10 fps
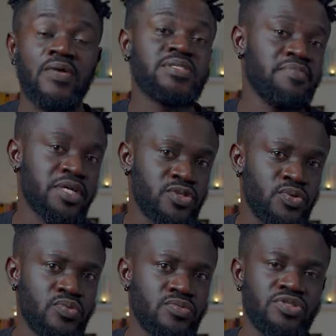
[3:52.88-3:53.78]
I was in the mixed
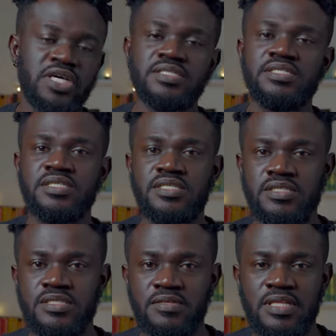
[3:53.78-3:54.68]
school. You get
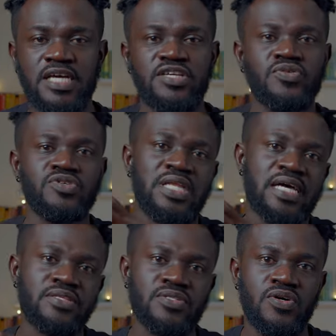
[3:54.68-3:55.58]
teased, like, you know, you
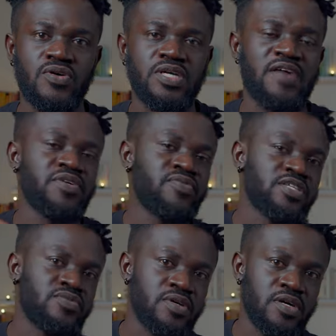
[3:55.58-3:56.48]
like this girl, you're having a
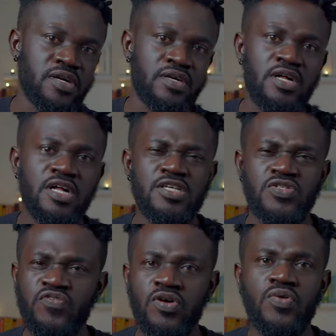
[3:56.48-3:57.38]
crush on her.
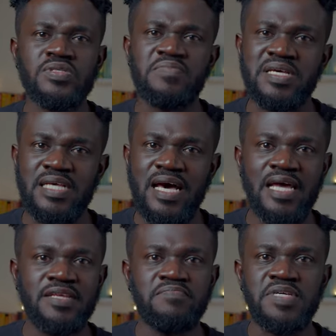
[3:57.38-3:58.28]
So for a whole semester, I
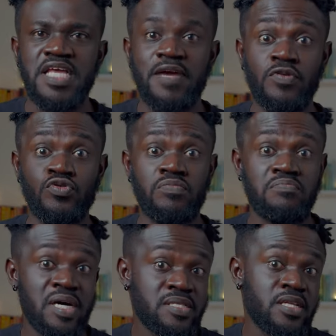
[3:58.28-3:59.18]
hadn't been able to
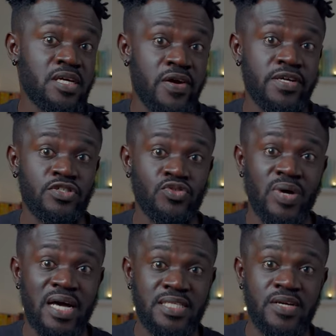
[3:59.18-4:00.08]
muster the courage to
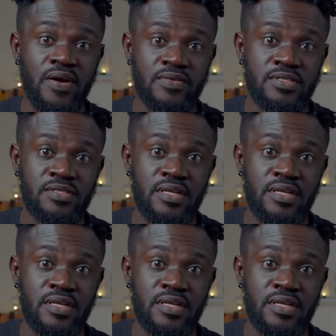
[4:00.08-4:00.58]
ask her out.